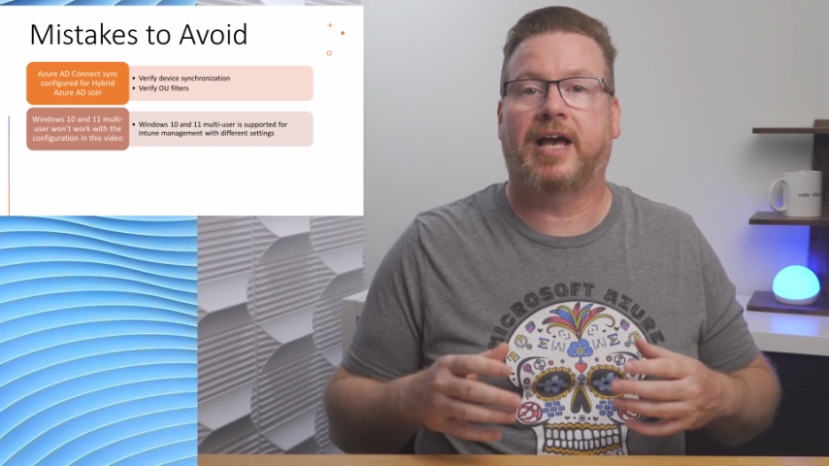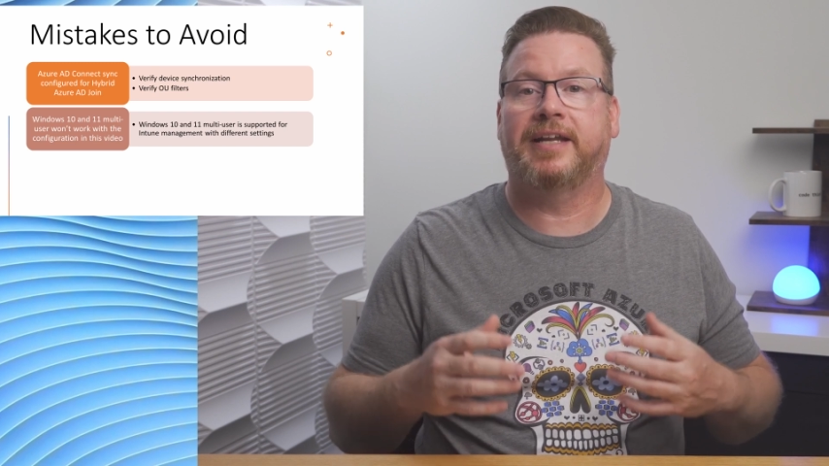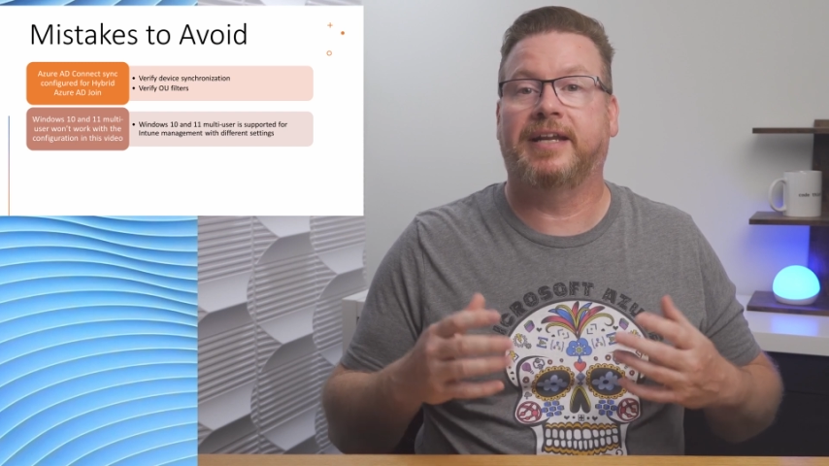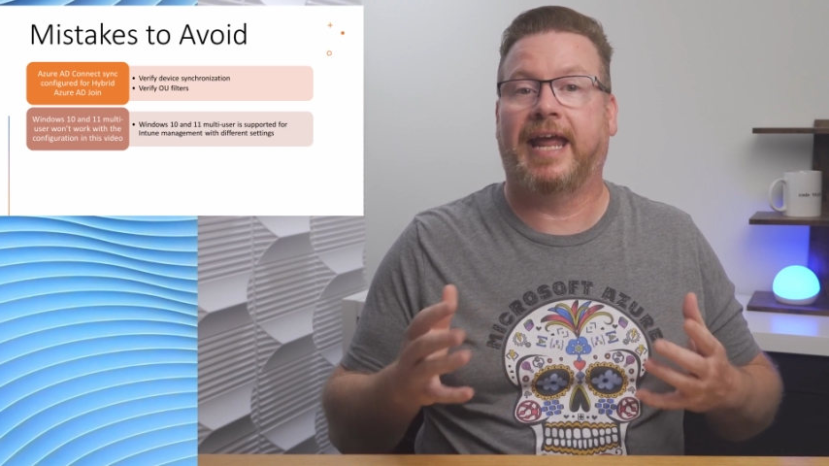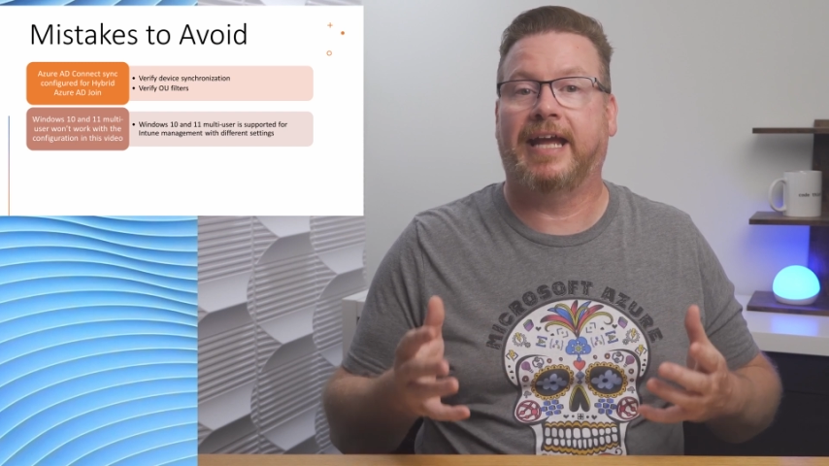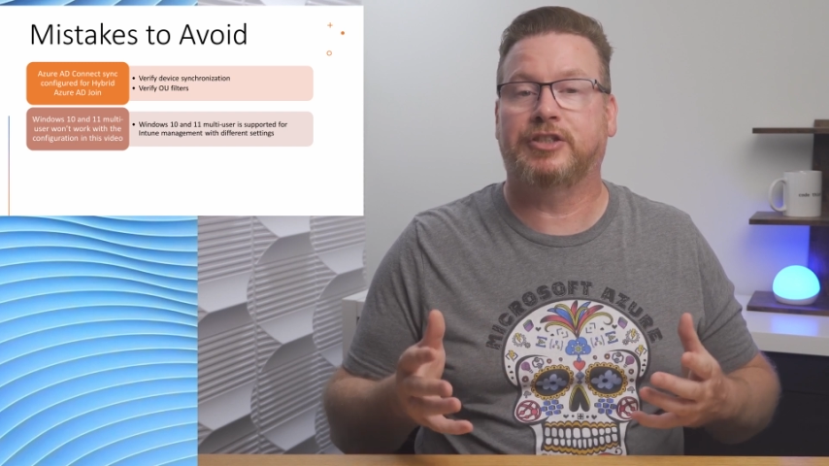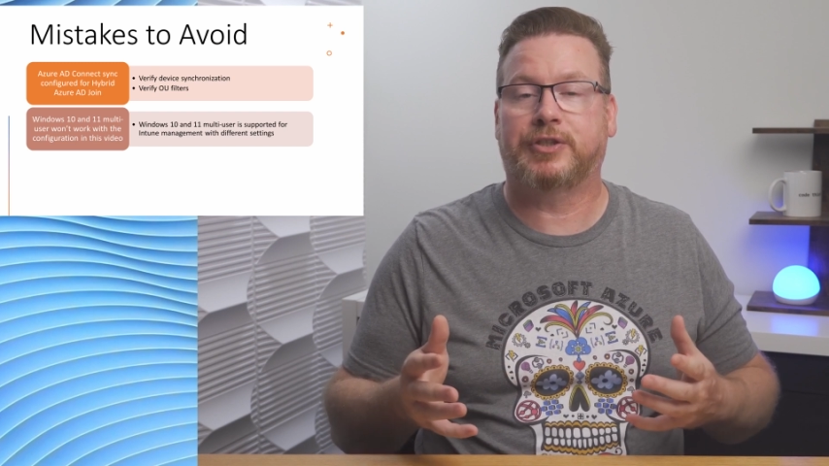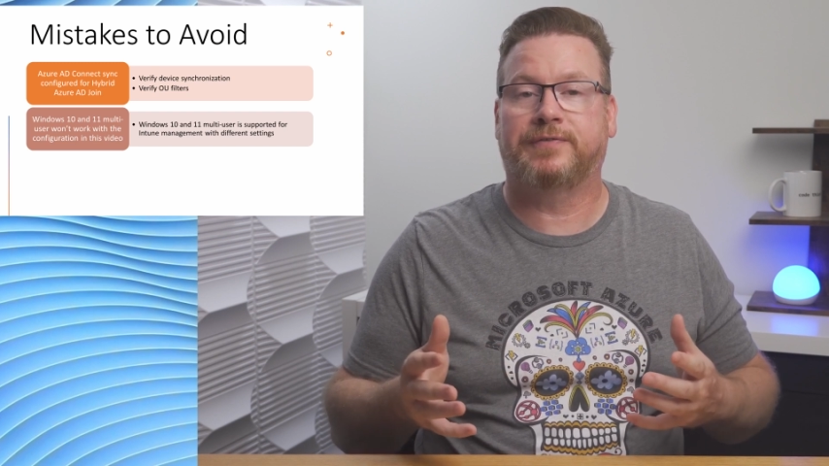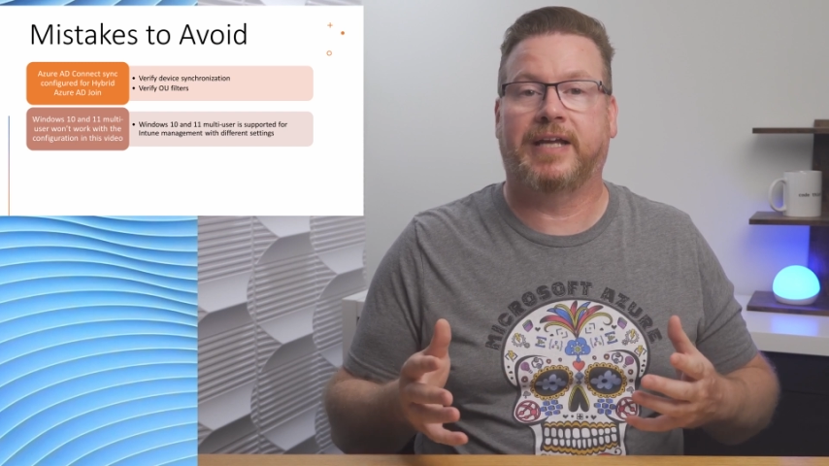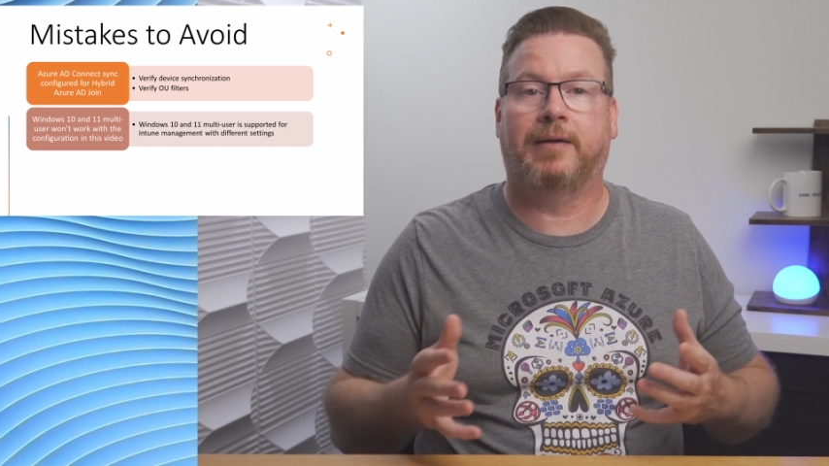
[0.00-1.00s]
on an
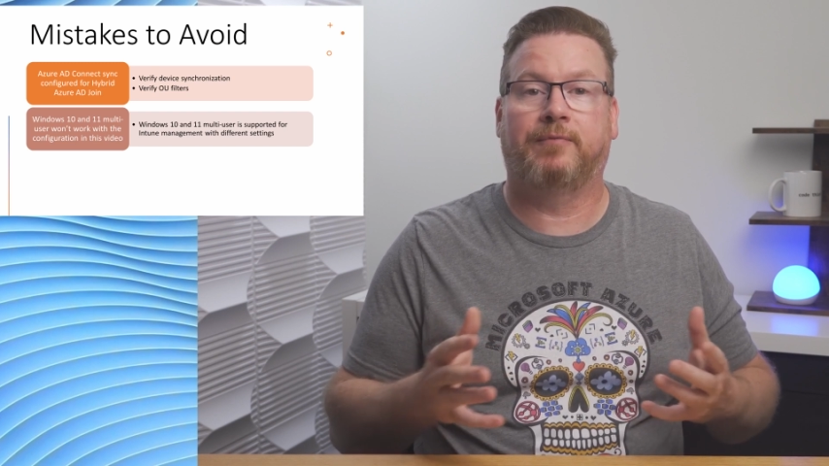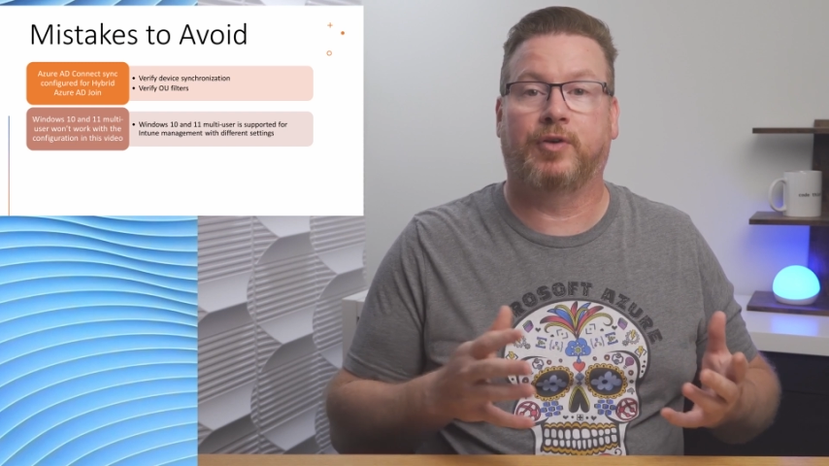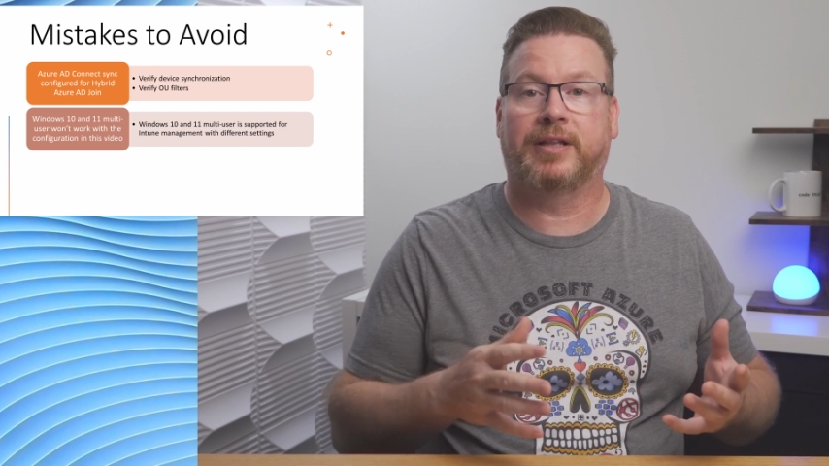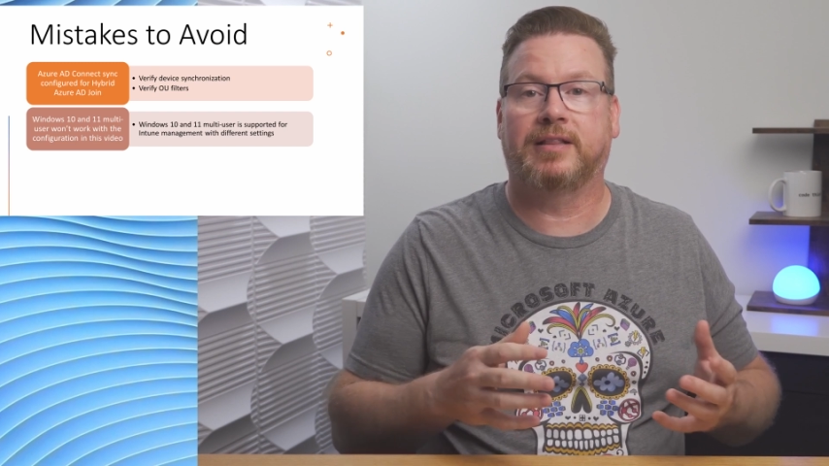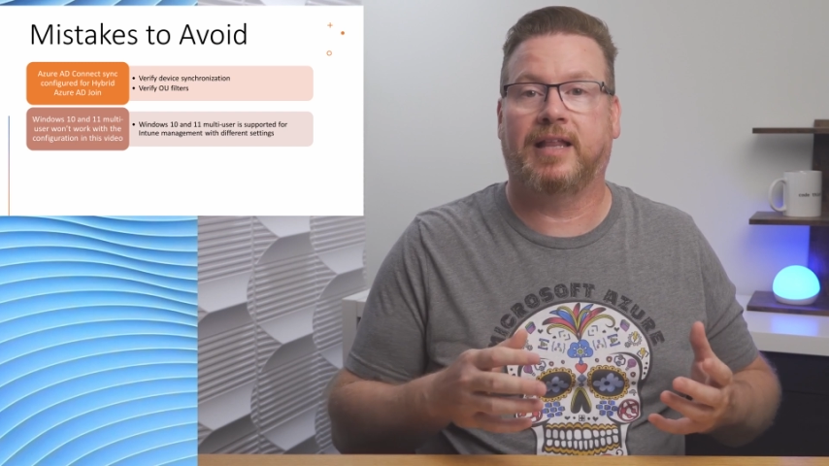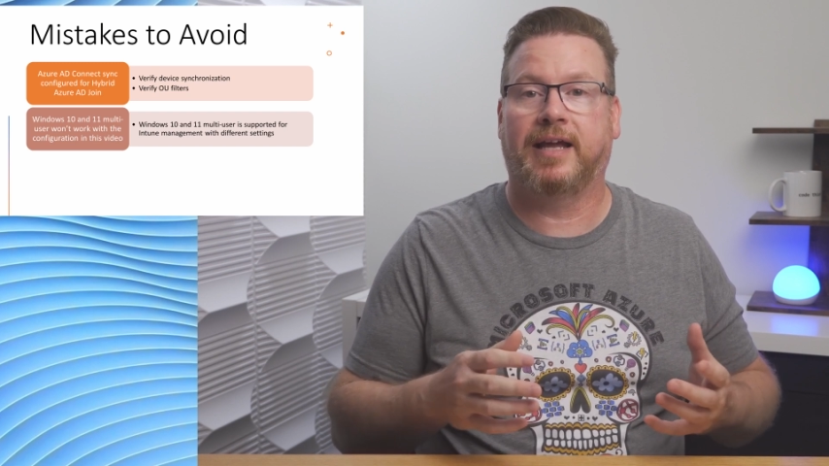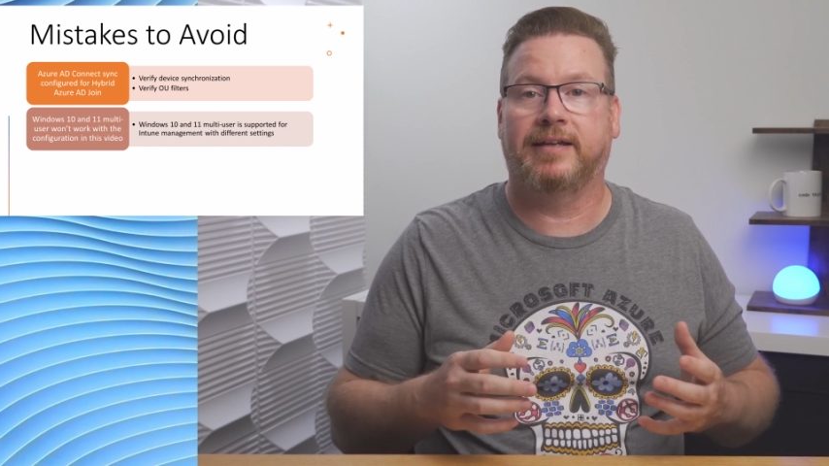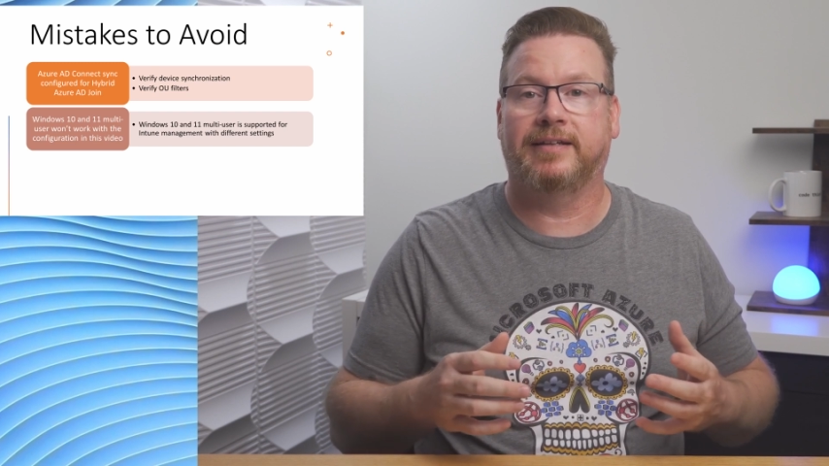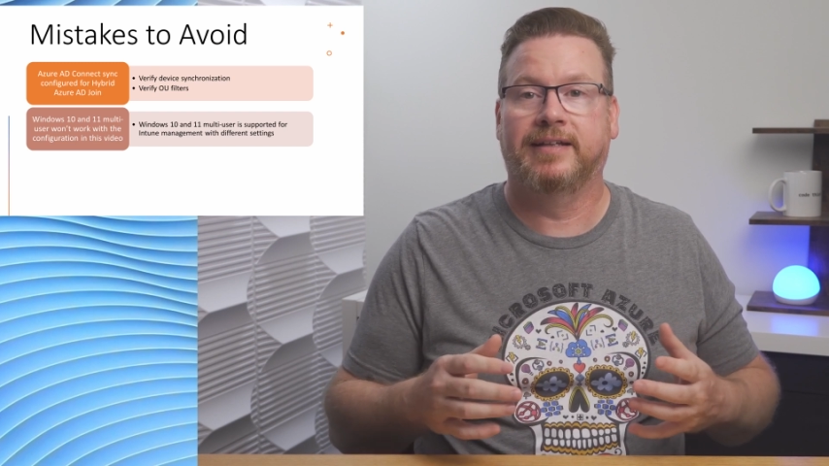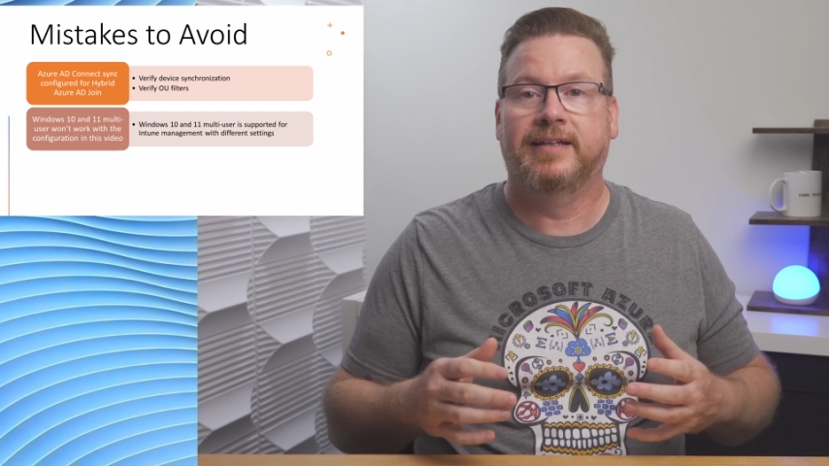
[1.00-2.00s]
Azure VM for the client.